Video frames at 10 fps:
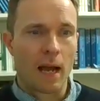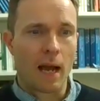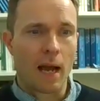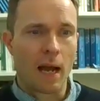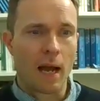
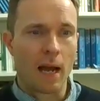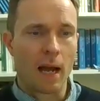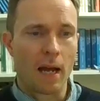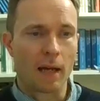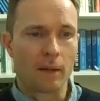
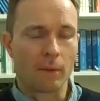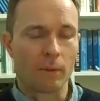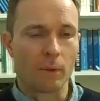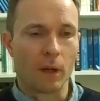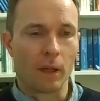and
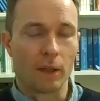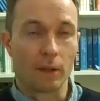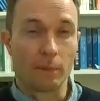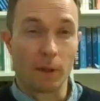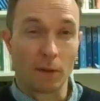
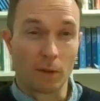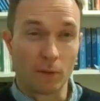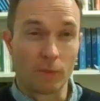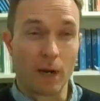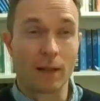they've been a
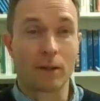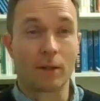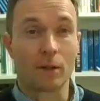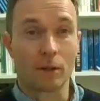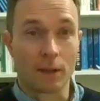good renter,
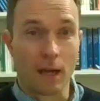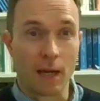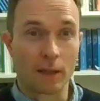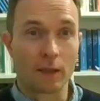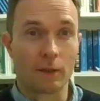a good
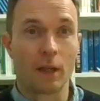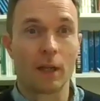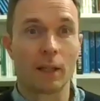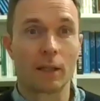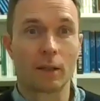tenant, you
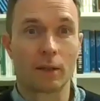like,